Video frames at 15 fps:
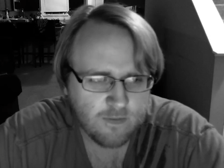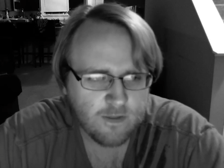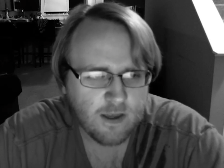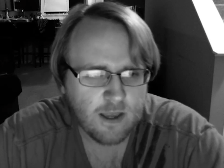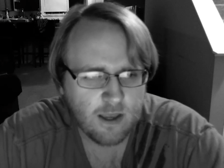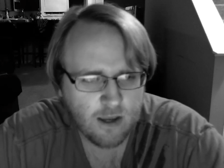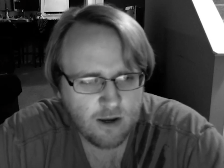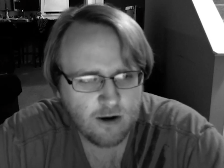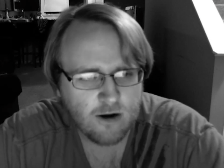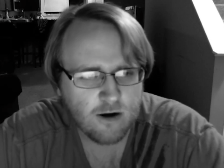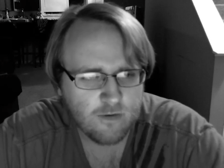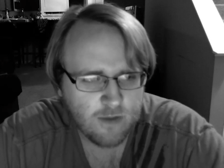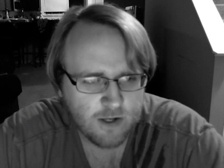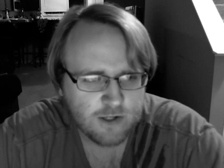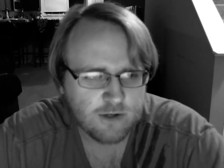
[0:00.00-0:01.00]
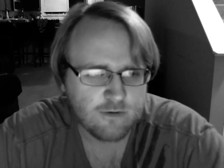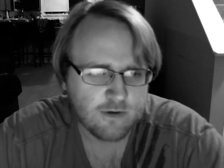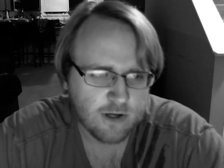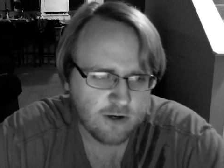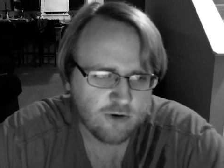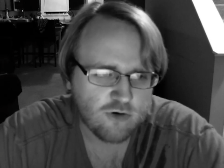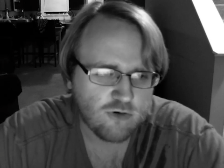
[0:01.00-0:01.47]
and the hair that you
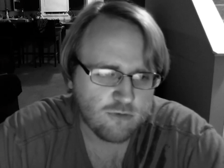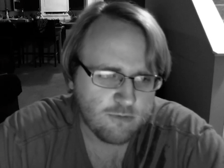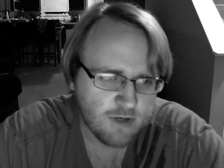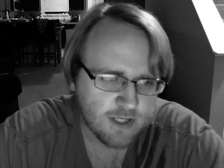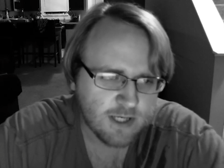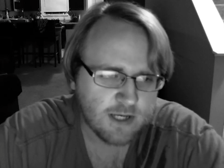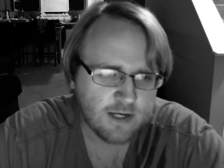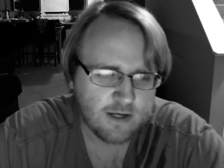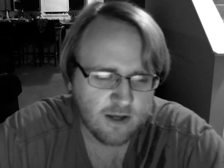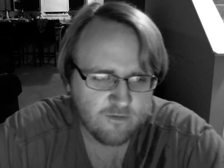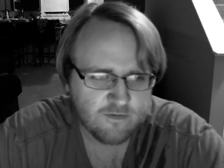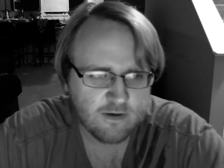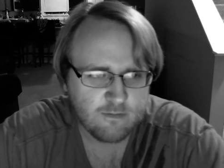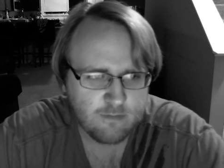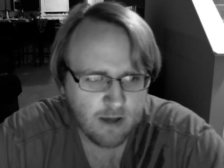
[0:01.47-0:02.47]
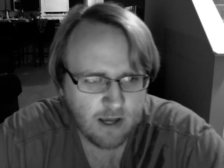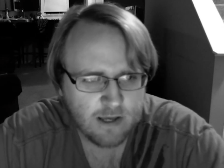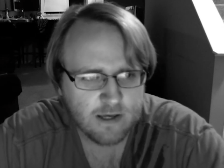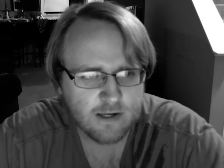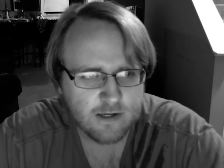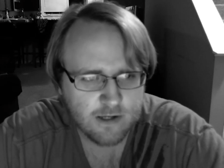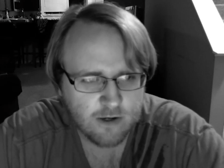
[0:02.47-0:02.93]
comb is enough to
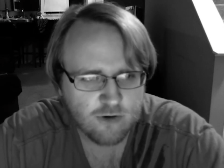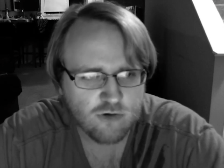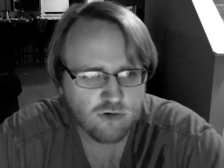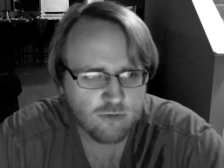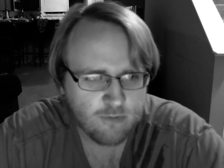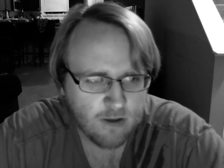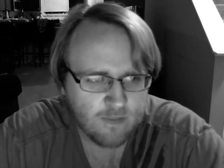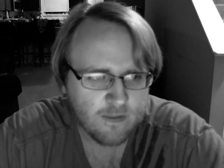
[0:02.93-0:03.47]
buy a dome,